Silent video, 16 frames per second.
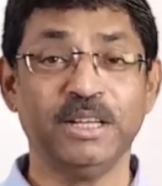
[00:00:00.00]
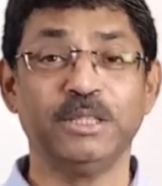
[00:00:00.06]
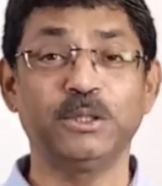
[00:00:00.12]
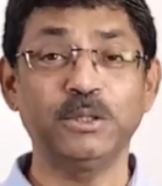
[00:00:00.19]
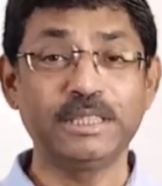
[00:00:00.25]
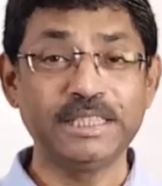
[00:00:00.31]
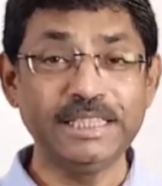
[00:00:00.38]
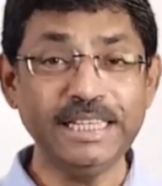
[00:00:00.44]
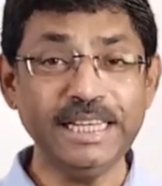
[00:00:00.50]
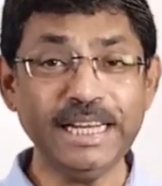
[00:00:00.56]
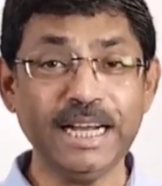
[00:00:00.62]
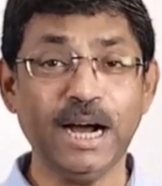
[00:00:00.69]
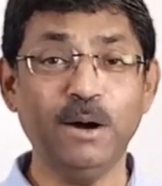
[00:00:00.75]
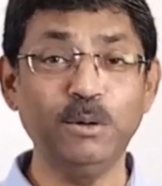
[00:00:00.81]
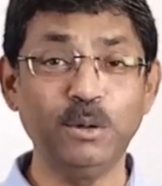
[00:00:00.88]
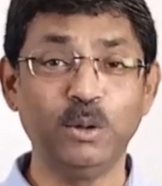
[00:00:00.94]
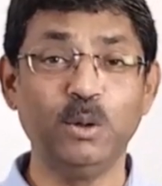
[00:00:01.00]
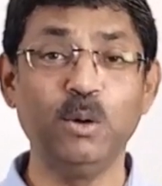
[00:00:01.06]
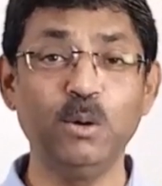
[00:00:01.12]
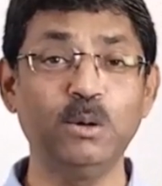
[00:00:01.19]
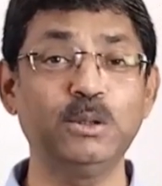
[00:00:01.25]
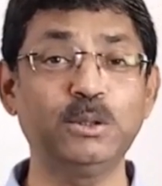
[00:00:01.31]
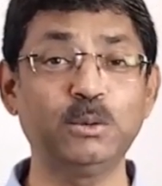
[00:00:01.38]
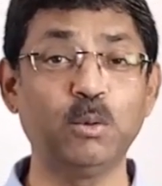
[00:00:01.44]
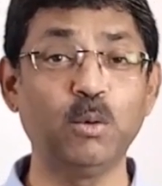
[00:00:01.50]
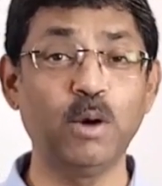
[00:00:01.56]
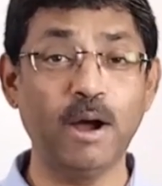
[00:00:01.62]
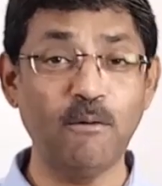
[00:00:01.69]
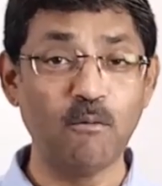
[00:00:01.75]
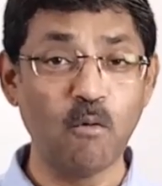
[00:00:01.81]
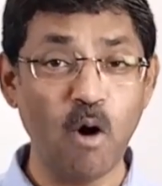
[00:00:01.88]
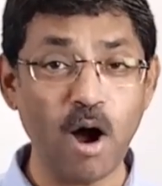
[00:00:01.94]
So seek out those who
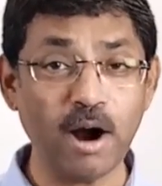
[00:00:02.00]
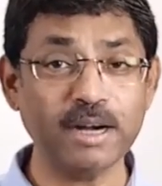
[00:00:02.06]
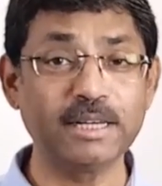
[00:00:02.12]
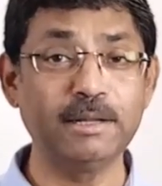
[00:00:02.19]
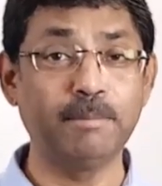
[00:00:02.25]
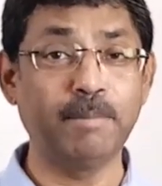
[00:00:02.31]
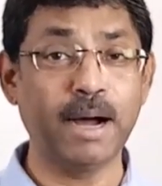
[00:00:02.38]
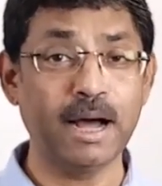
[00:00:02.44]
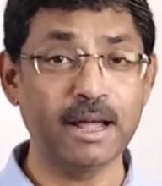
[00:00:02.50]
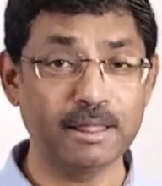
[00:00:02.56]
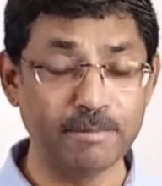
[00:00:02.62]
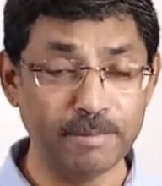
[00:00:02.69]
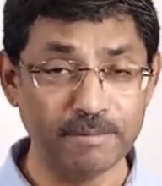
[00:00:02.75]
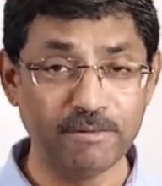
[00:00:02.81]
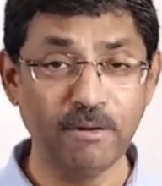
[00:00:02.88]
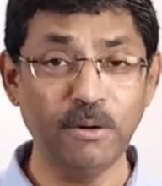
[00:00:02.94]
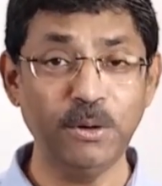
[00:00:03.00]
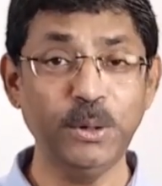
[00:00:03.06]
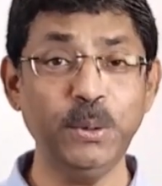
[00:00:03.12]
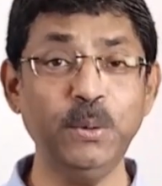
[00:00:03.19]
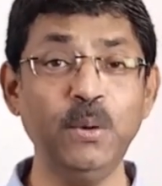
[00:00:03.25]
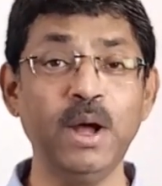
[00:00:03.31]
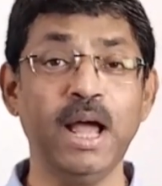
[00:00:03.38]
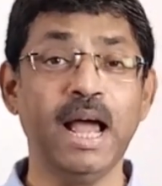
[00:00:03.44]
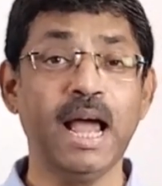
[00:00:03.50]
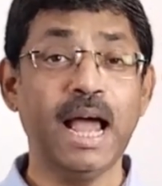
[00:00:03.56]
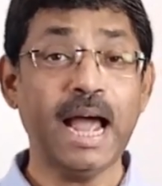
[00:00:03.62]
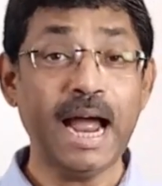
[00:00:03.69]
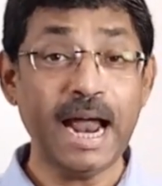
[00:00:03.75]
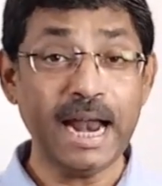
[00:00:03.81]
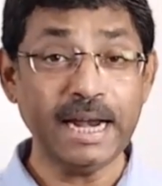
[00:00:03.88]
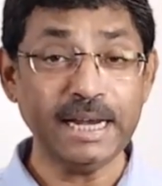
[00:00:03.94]
have walked the path before you
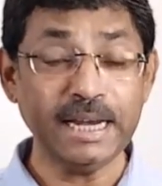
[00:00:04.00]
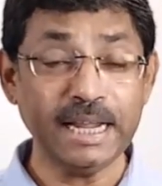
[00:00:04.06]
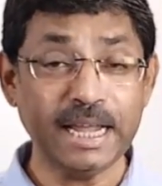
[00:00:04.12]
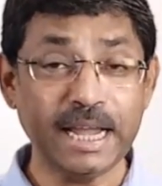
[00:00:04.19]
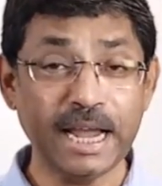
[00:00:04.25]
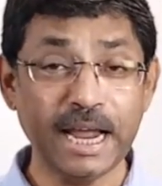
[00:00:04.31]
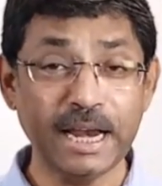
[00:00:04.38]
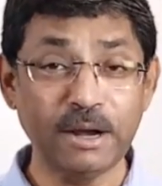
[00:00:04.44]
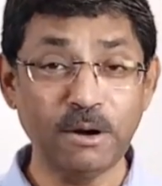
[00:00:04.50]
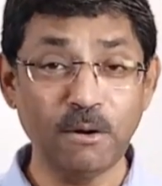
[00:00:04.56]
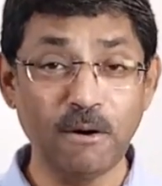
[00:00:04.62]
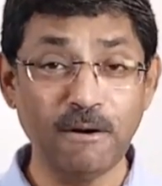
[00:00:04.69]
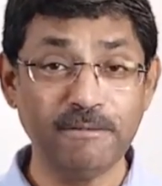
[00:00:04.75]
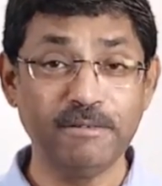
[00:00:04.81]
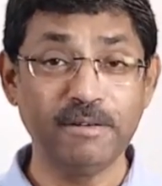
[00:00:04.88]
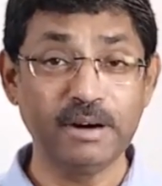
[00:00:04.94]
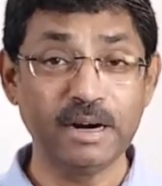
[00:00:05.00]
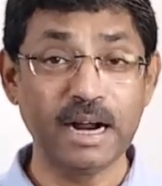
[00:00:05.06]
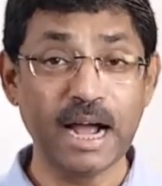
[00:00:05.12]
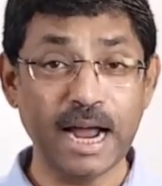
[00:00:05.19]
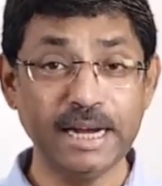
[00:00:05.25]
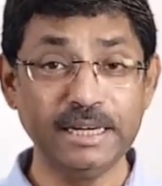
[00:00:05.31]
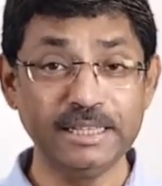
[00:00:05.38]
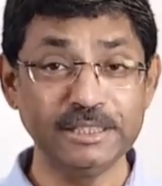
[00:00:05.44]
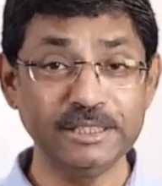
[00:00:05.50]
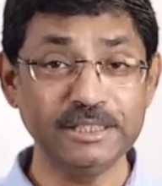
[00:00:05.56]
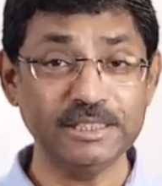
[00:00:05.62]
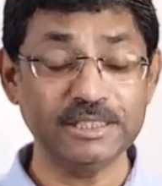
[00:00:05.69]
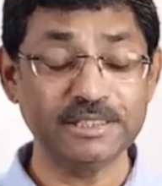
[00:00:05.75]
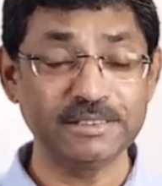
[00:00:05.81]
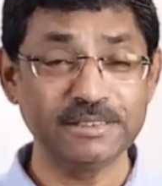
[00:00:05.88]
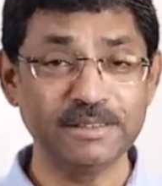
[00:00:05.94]
and can offer
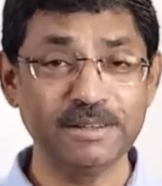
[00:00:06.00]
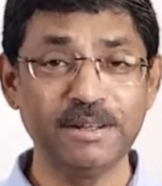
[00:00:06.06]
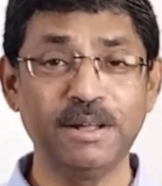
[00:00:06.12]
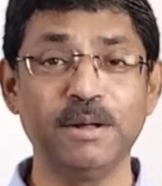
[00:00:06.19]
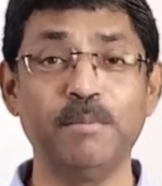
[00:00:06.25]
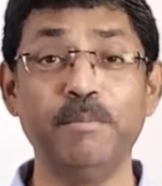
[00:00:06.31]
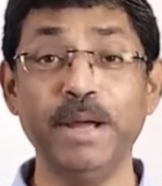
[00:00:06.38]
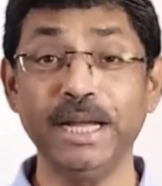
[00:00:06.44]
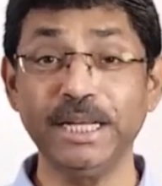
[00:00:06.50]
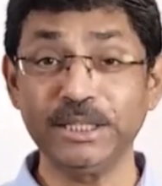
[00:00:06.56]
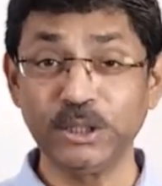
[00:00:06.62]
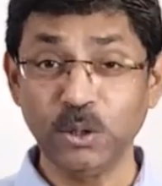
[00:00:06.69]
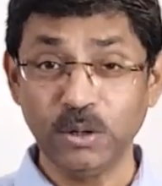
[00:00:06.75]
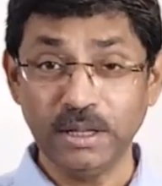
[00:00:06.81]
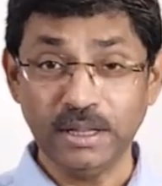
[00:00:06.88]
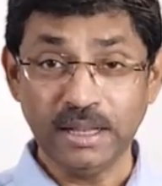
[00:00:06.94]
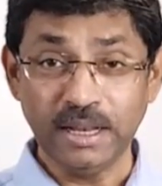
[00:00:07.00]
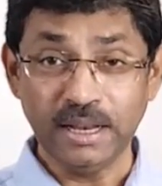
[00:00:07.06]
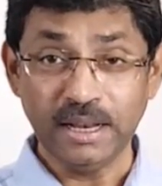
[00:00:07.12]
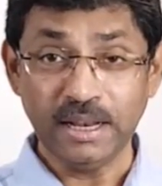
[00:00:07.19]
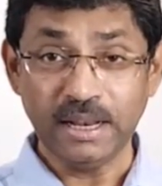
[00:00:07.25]
guidance based on